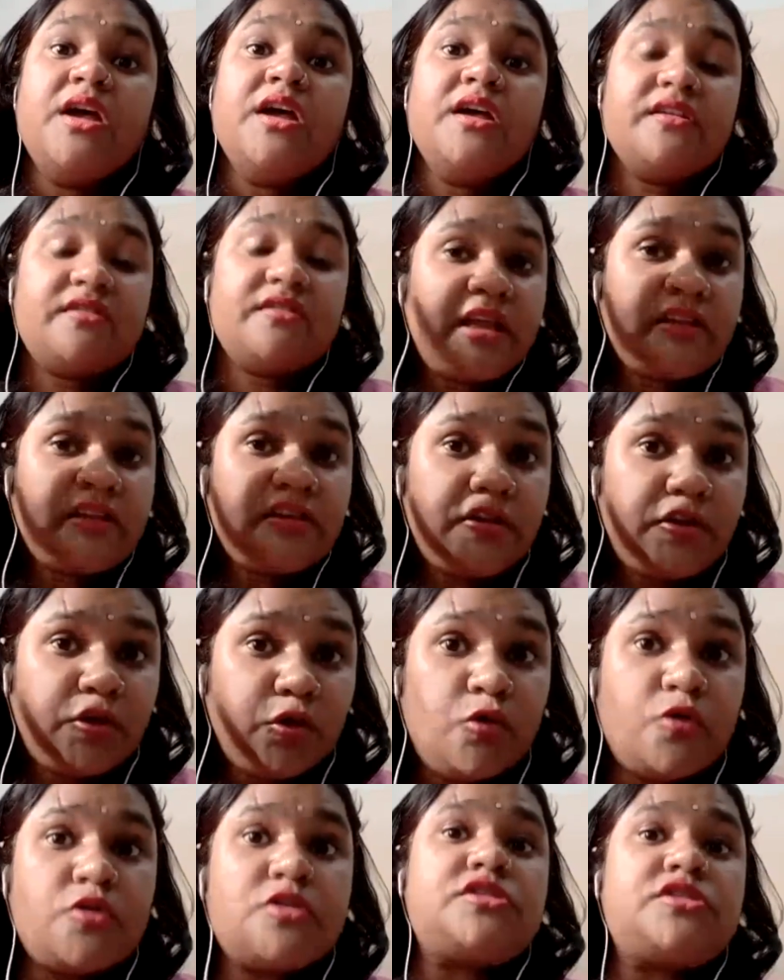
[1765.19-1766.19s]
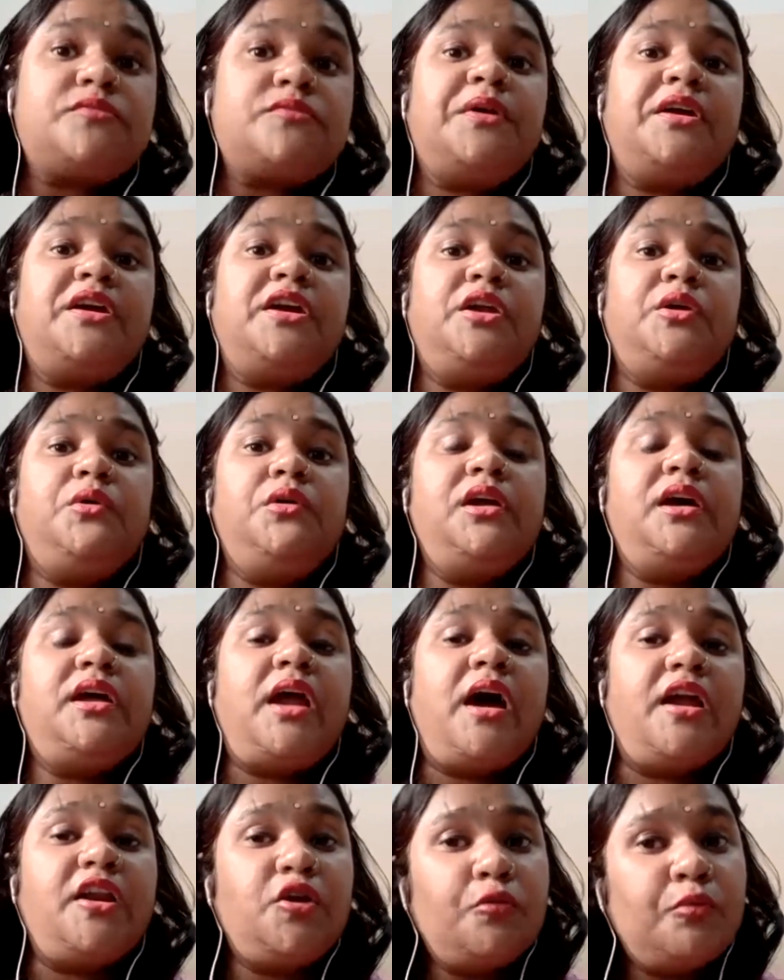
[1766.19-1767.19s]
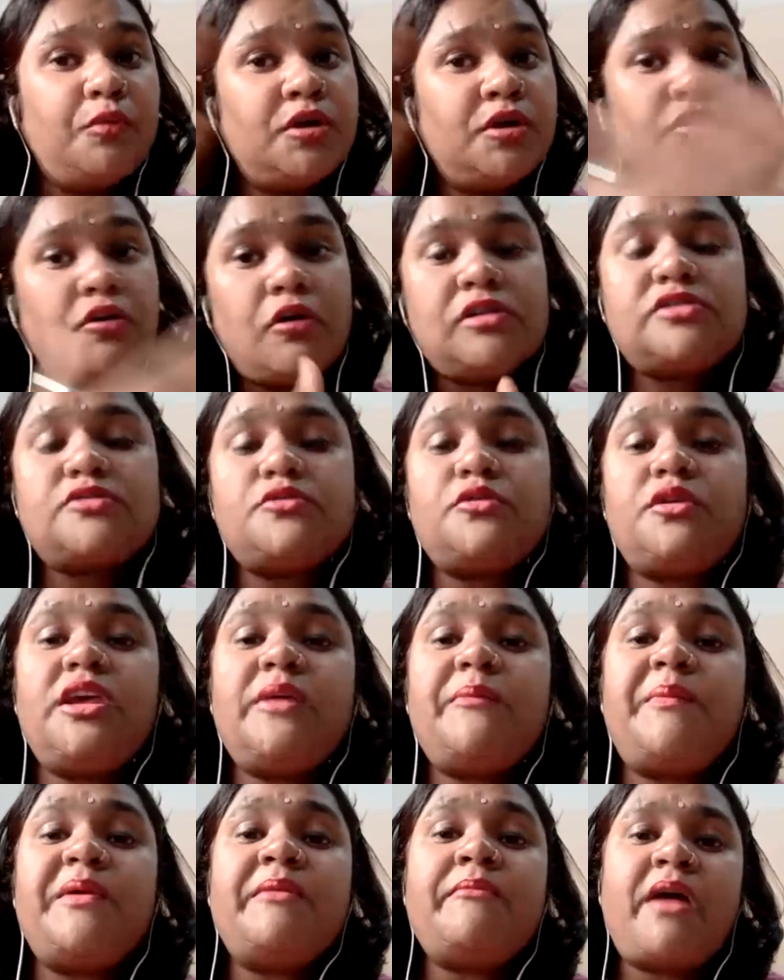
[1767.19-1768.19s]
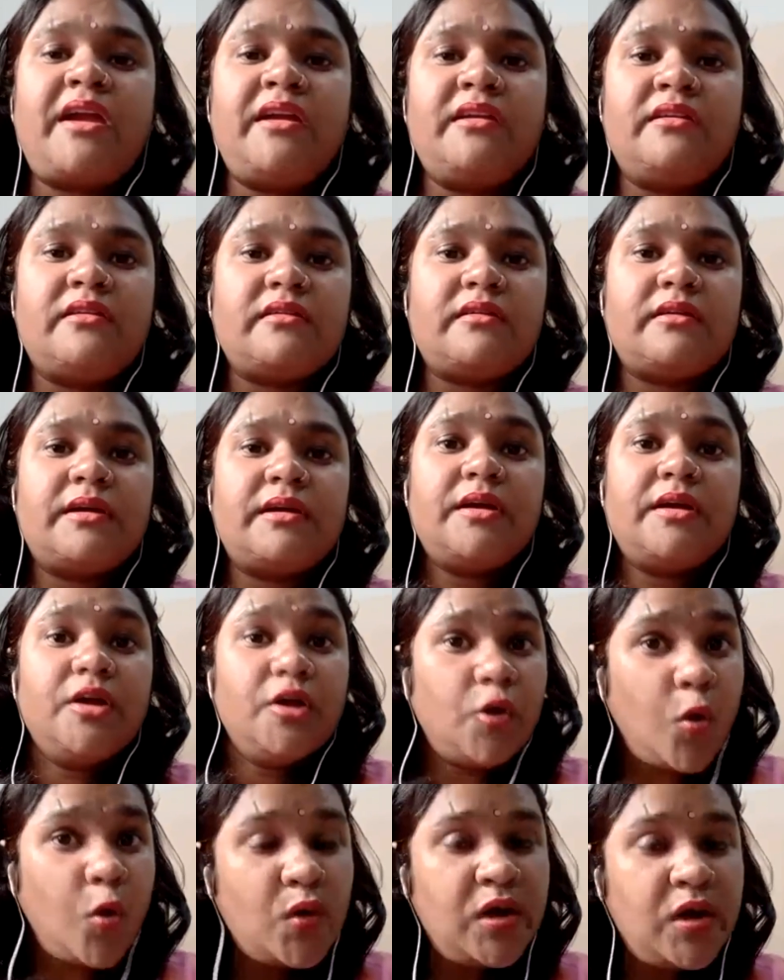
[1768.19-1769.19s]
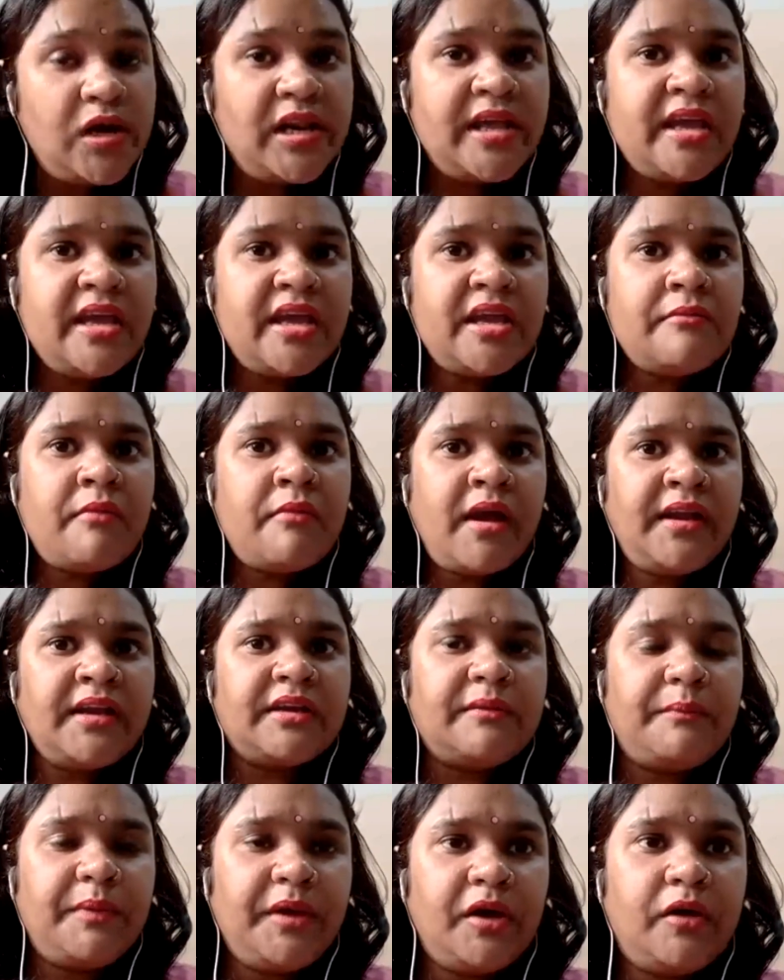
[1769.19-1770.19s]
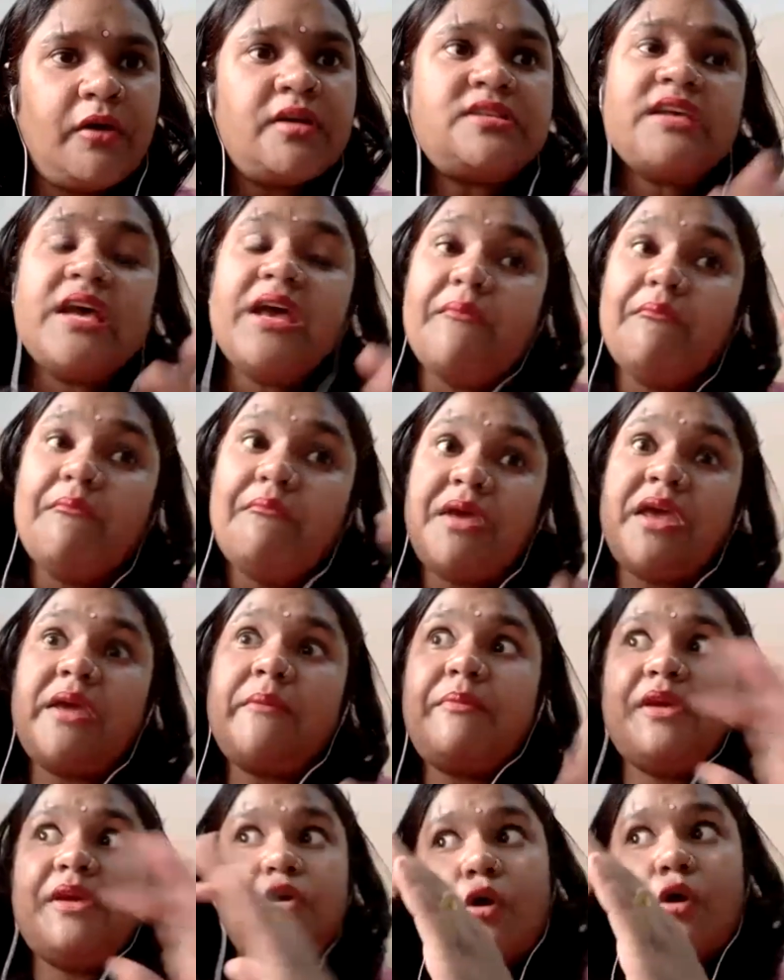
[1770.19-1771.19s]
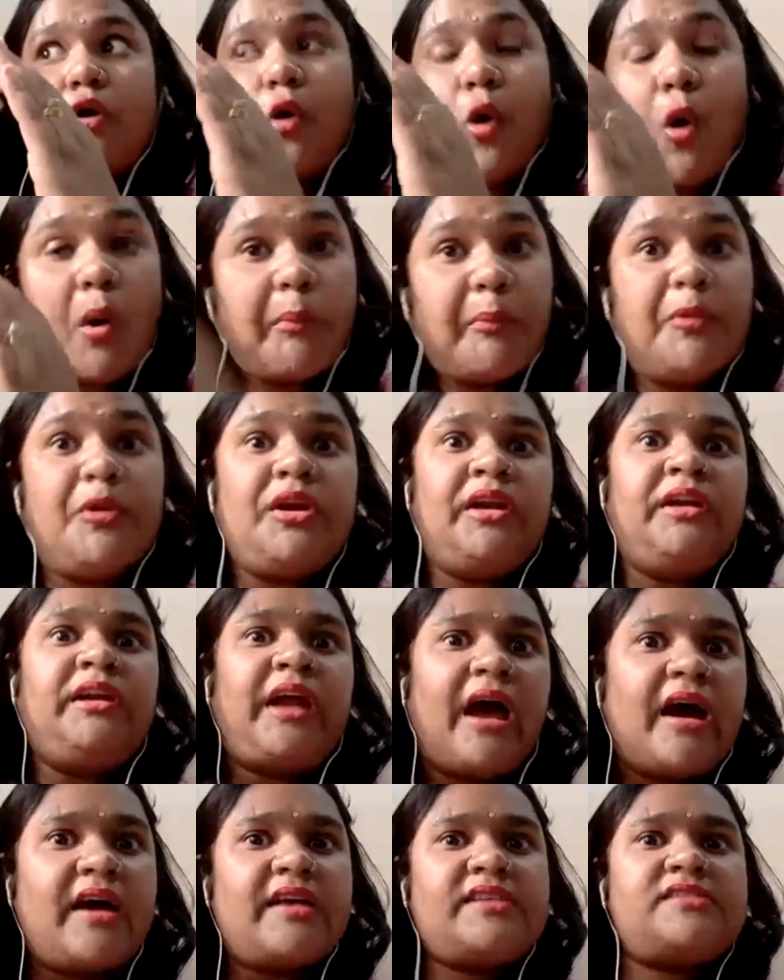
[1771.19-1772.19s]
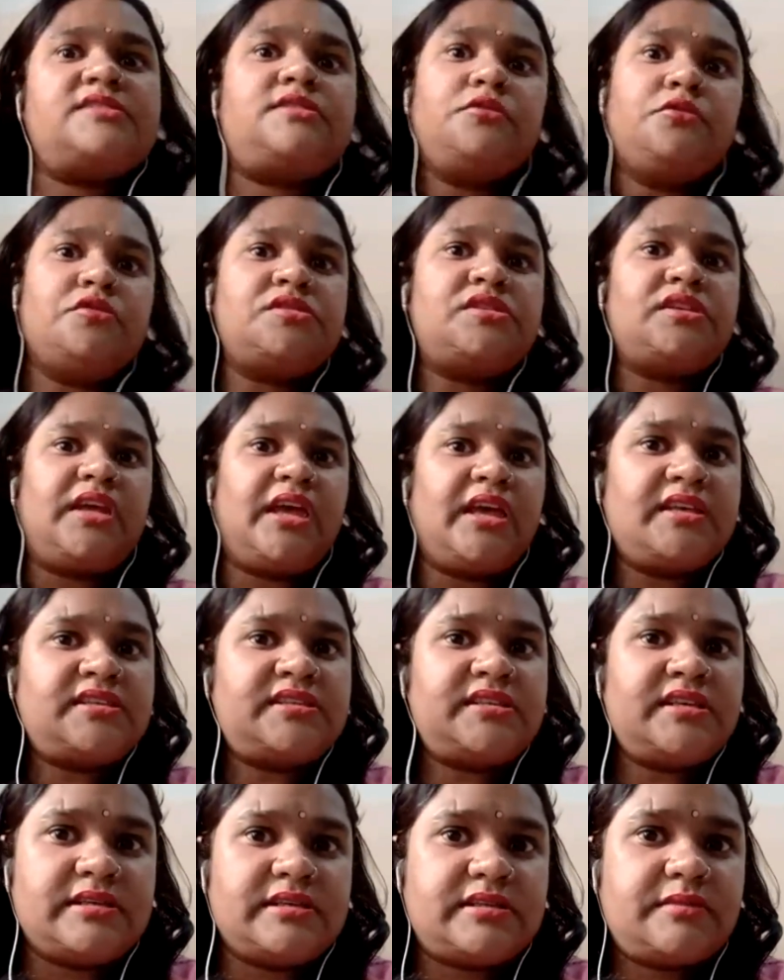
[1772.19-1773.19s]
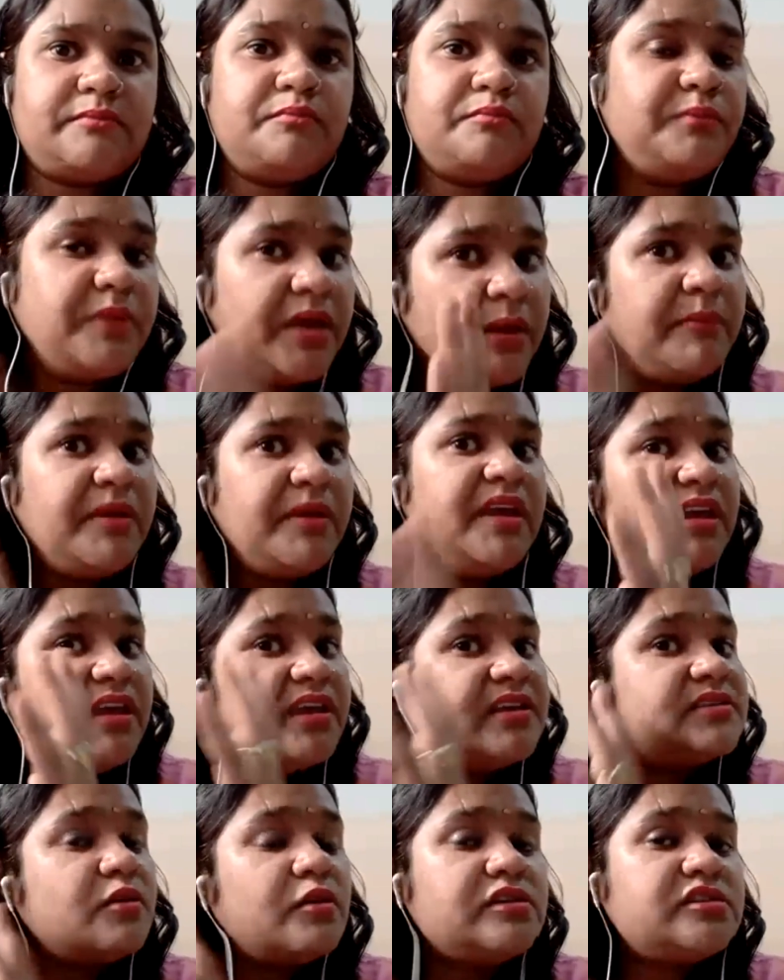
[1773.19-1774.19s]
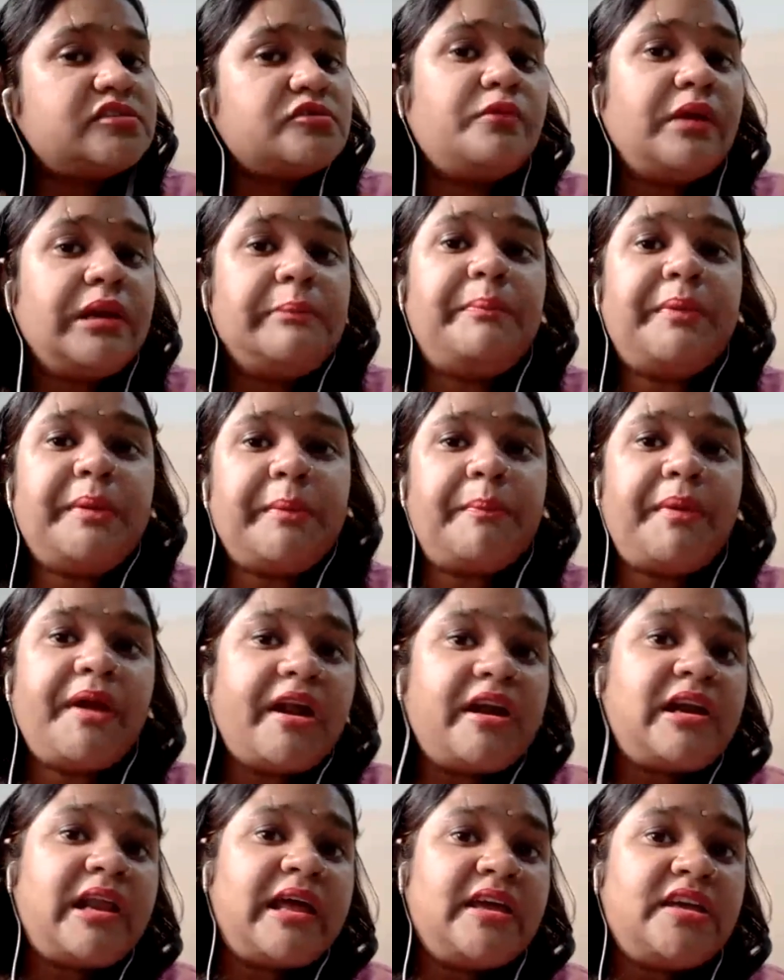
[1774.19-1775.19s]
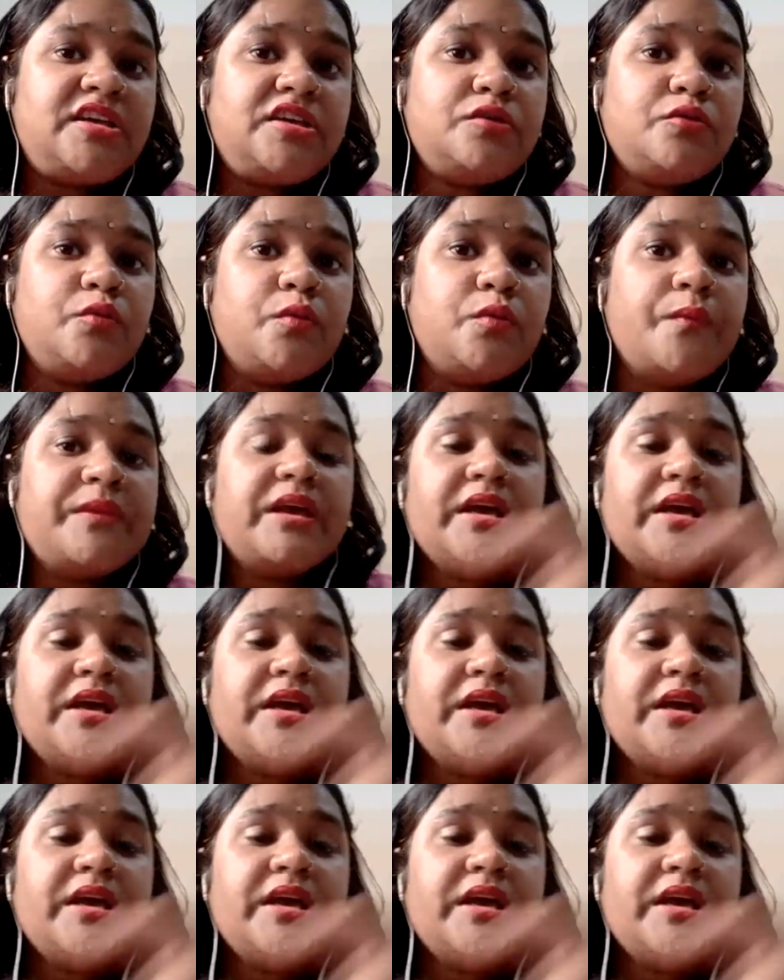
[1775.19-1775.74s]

Then those particular argument also keep in mind, only in mind, because maybe your opponent has those cases, maybe he is also well prepared like you.